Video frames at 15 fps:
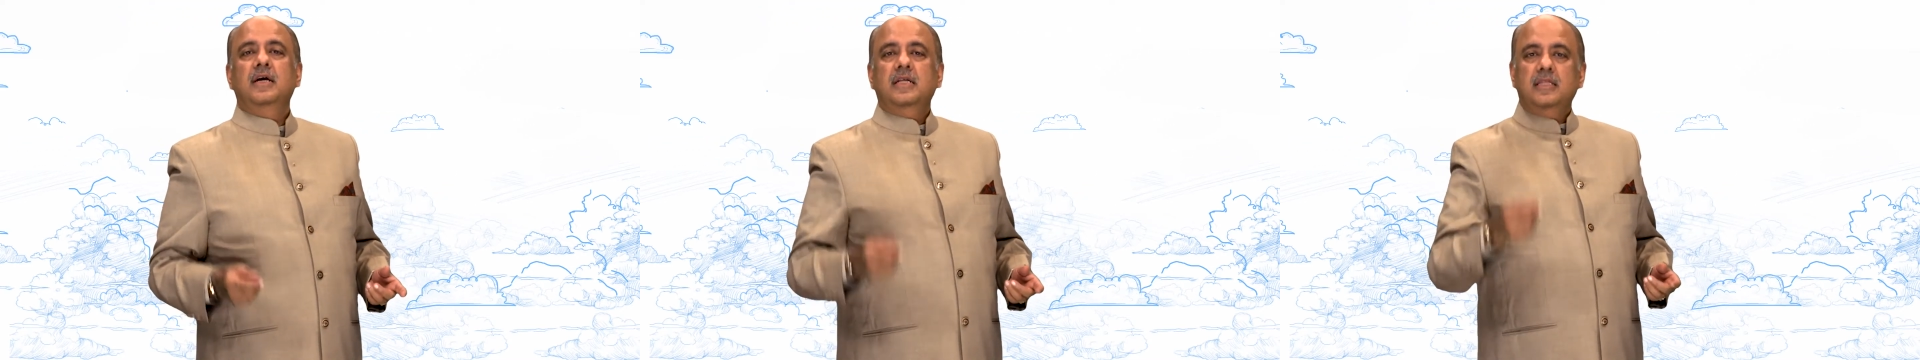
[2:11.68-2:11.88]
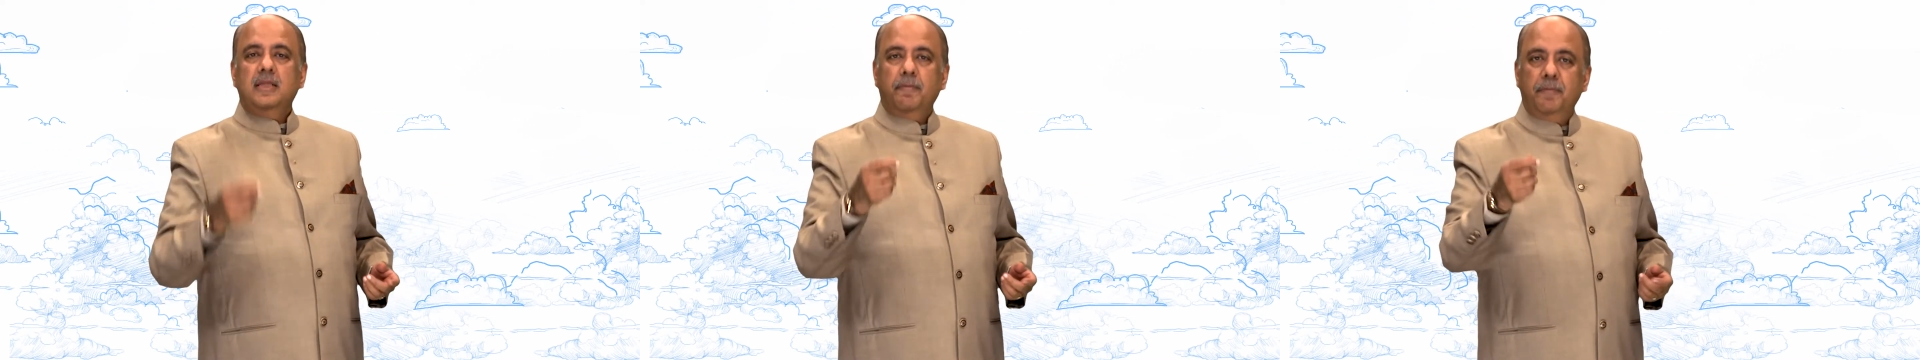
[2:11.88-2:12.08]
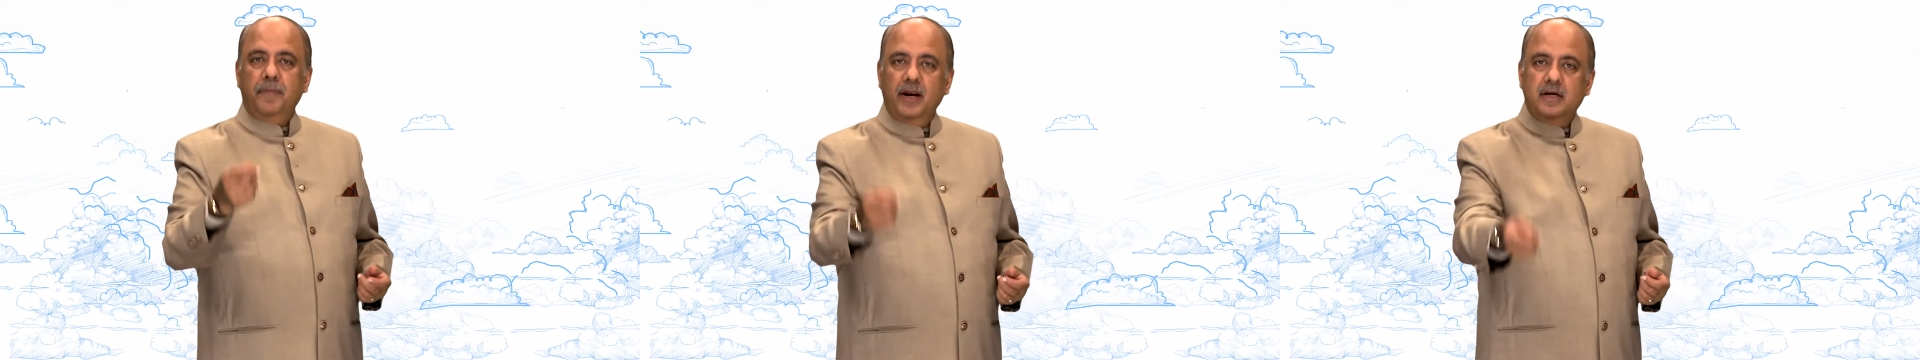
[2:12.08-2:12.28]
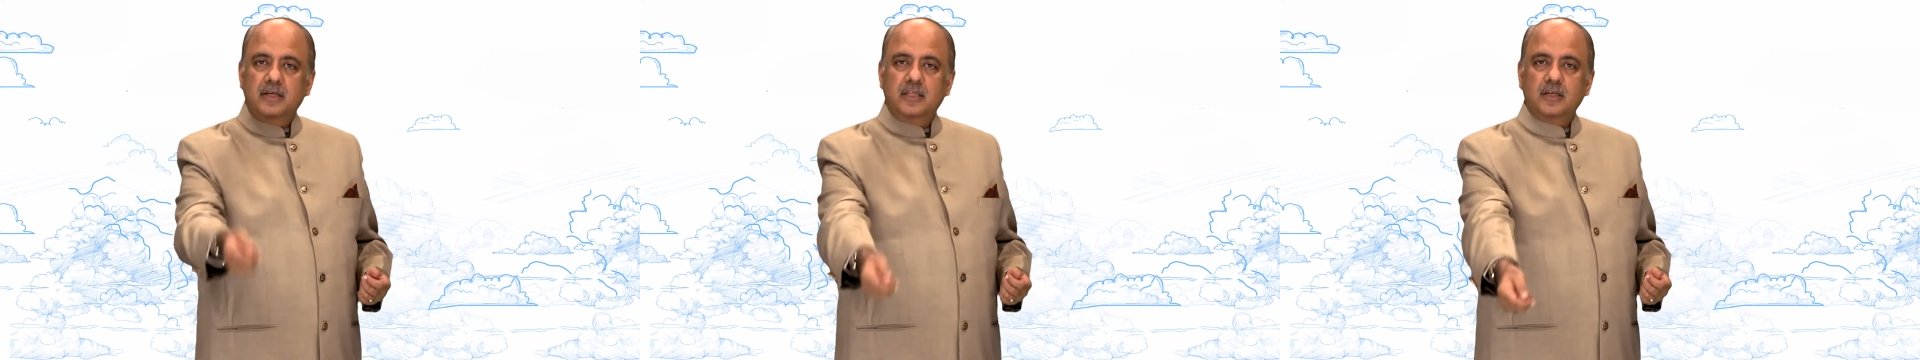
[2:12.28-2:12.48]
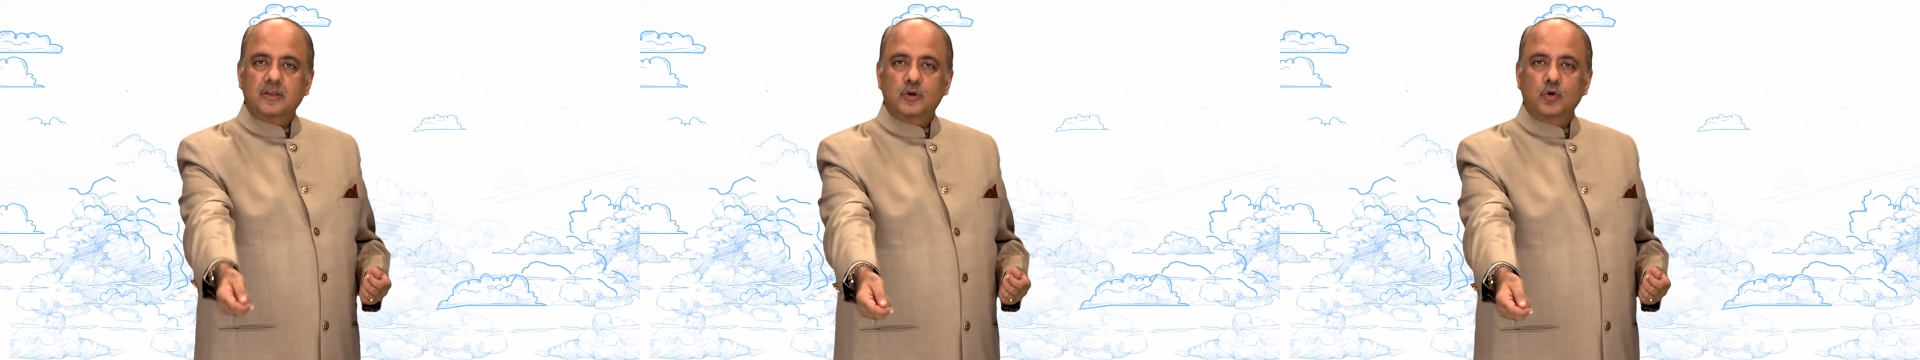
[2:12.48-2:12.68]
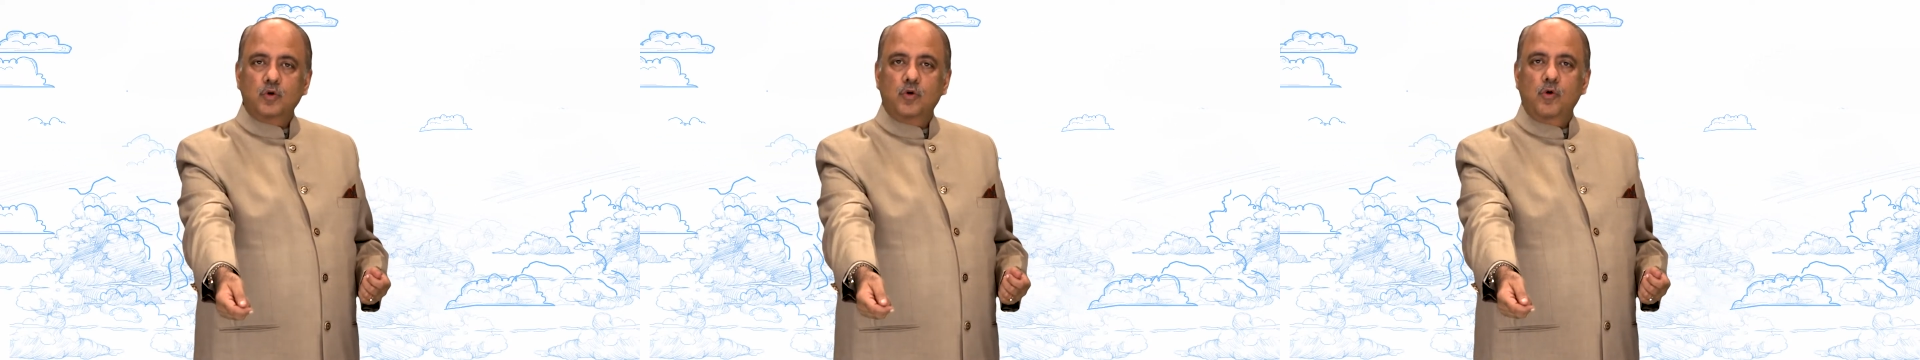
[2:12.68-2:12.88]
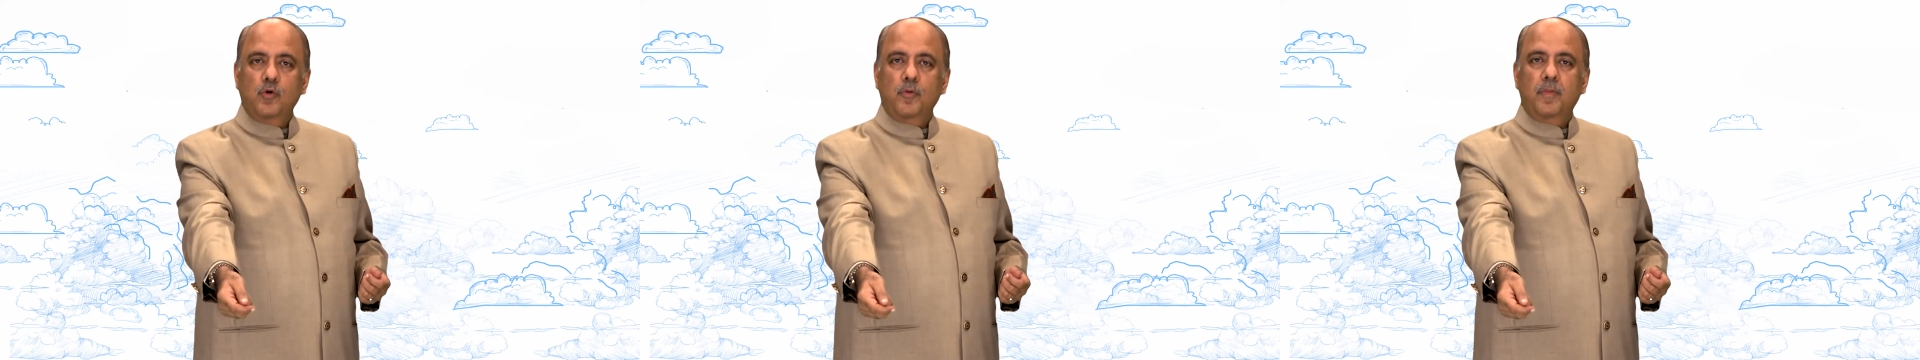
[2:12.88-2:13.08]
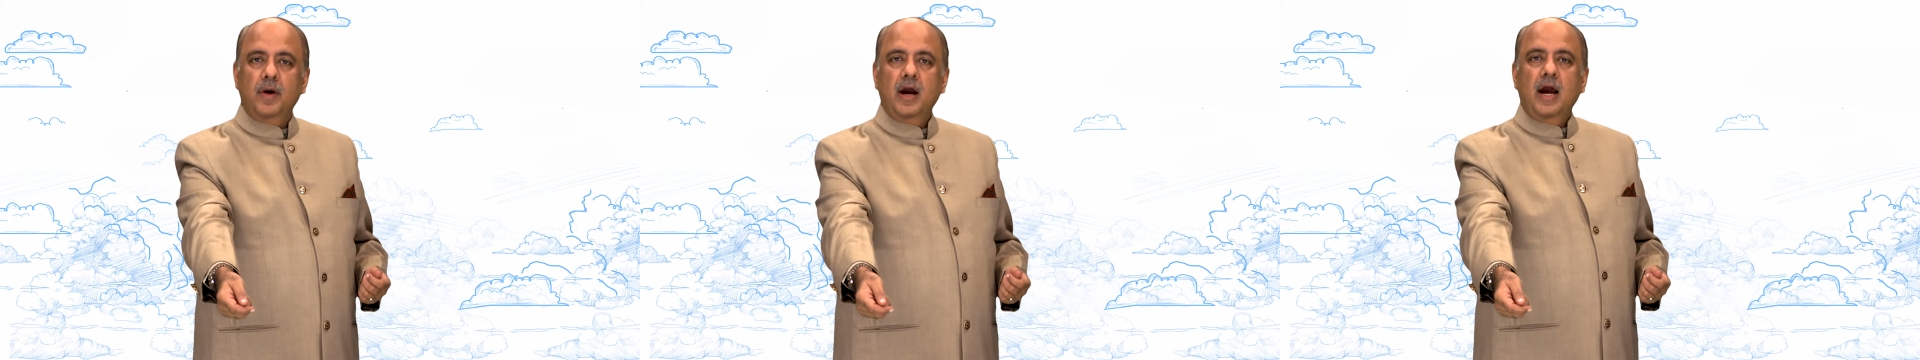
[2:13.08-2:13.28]
They picked the
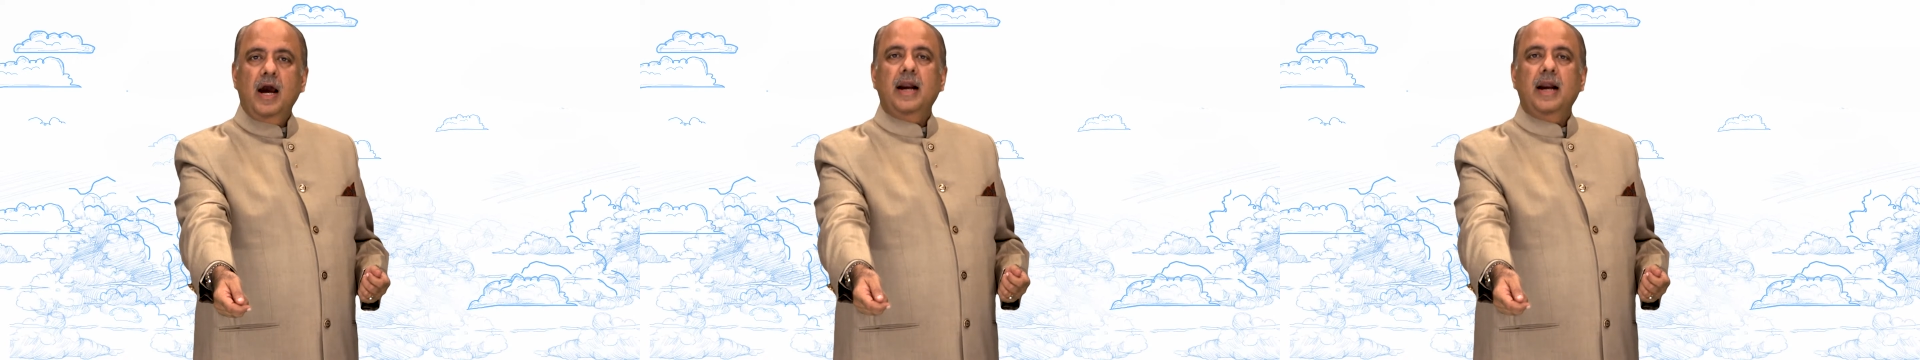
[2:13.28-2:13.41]
soup,